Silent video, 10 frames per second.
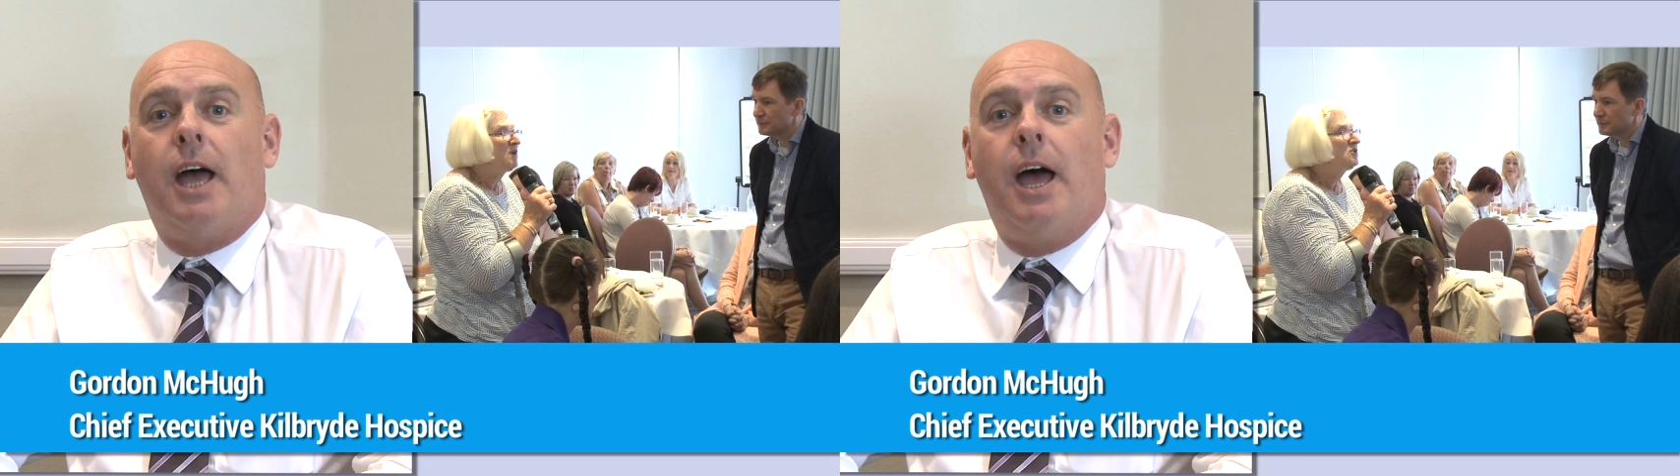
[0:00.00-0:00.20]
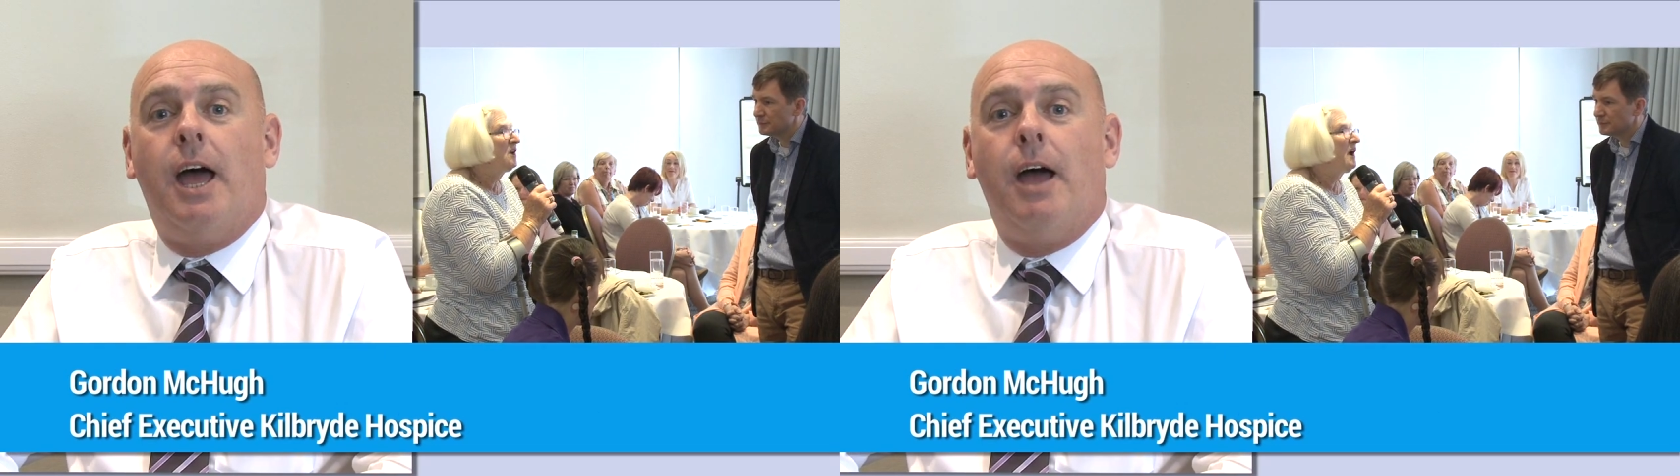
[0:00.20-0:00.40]

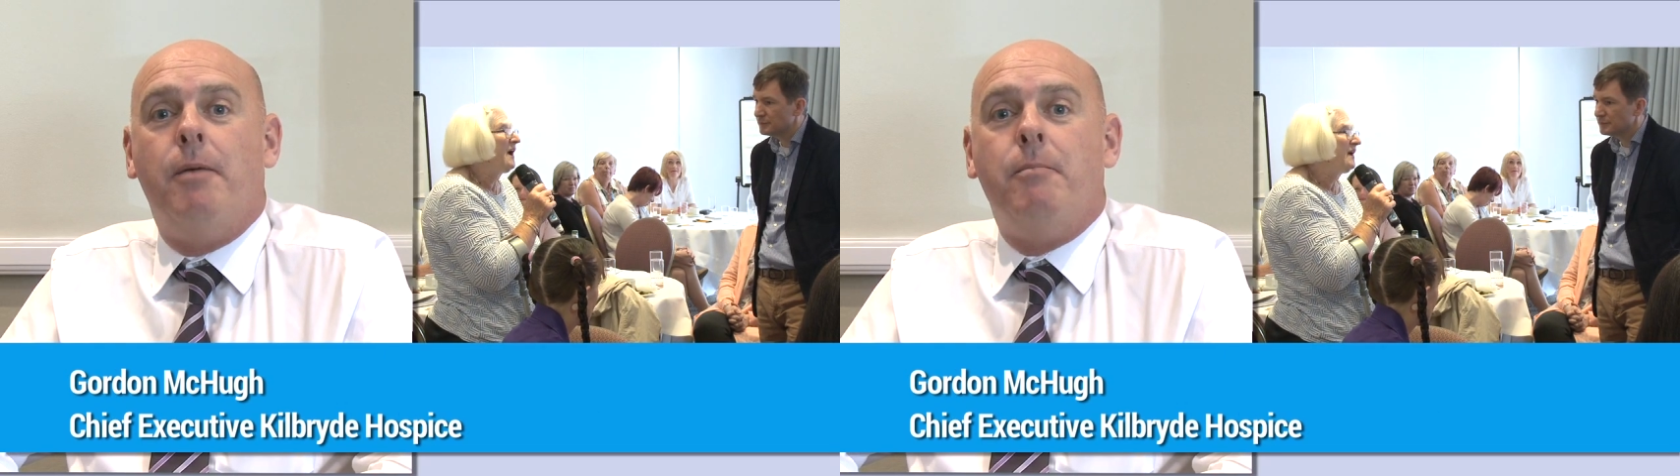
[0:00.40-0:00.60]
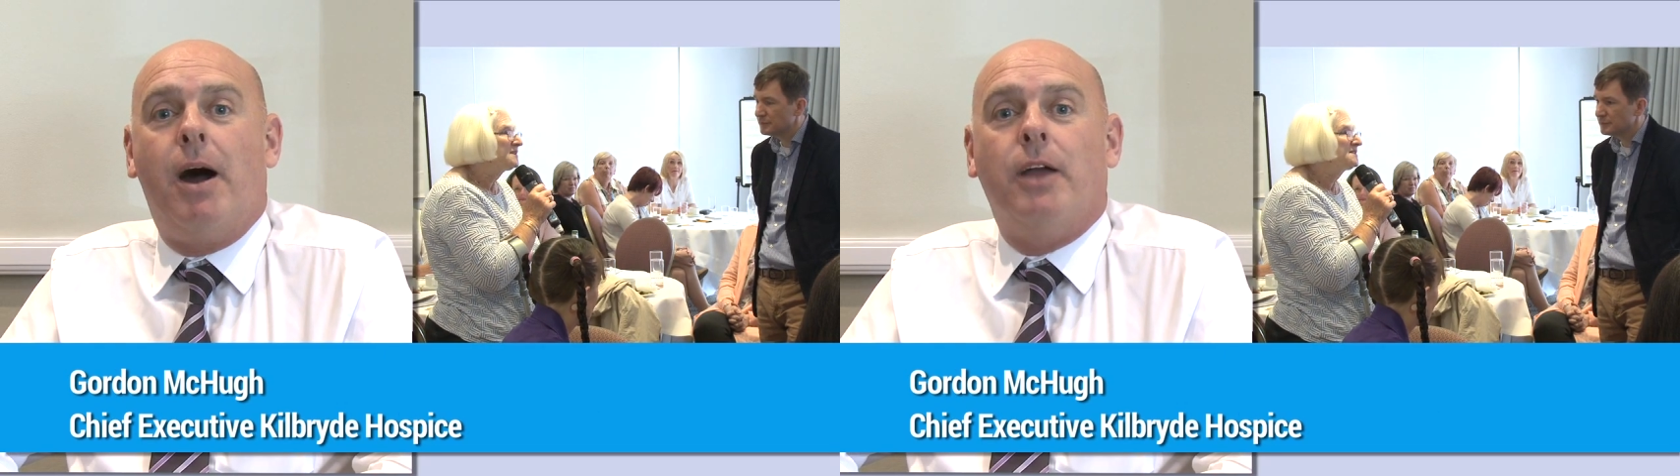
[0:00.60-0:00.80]

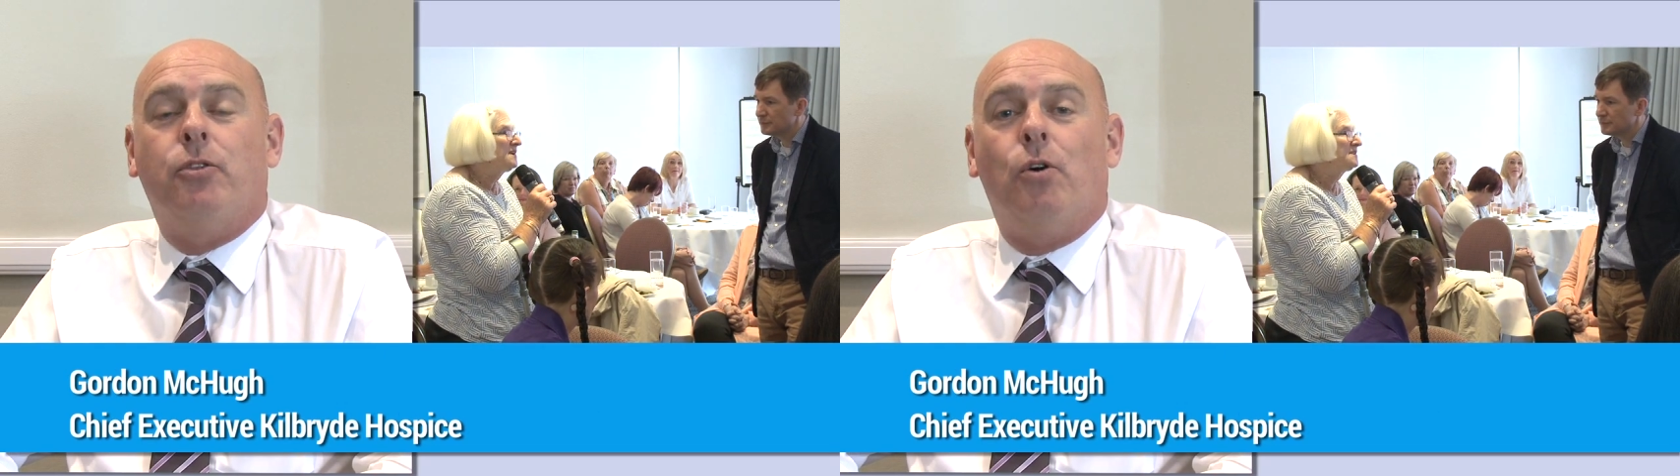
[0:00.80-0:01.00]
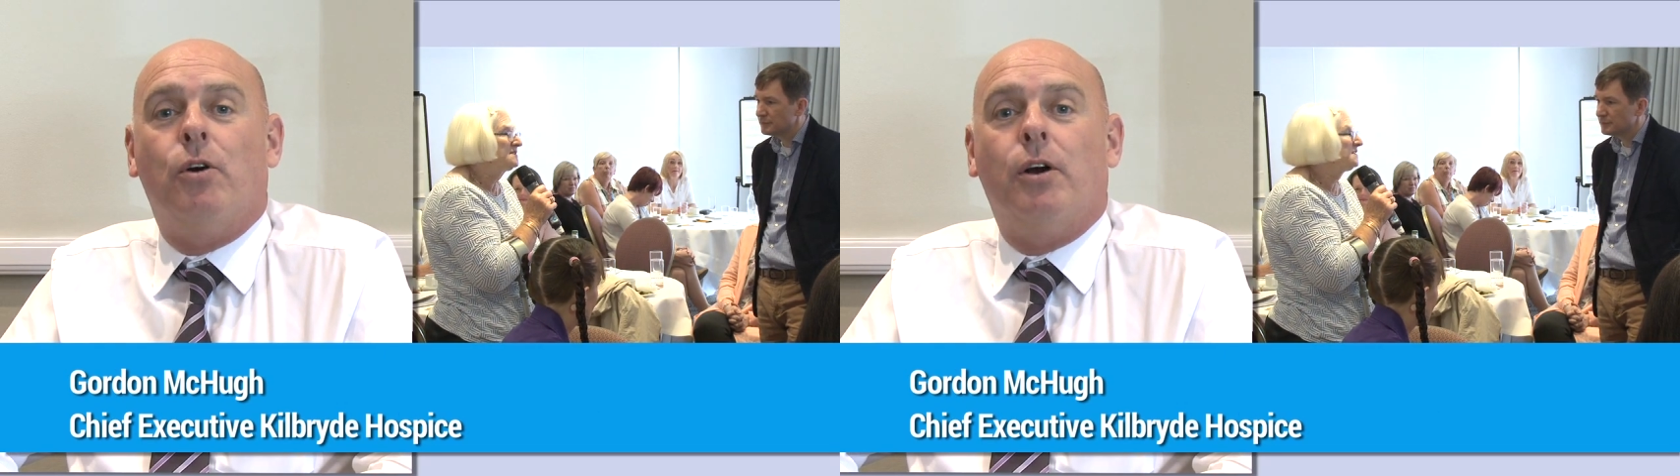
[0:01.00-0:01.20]
um, I
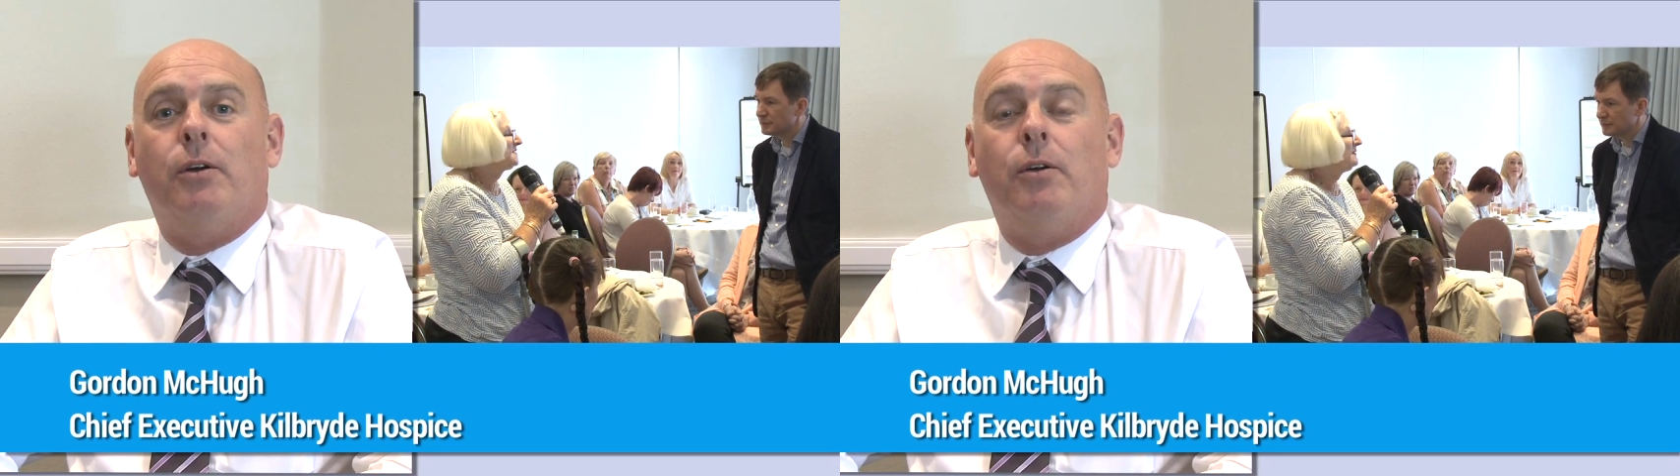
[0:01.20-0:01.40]
thought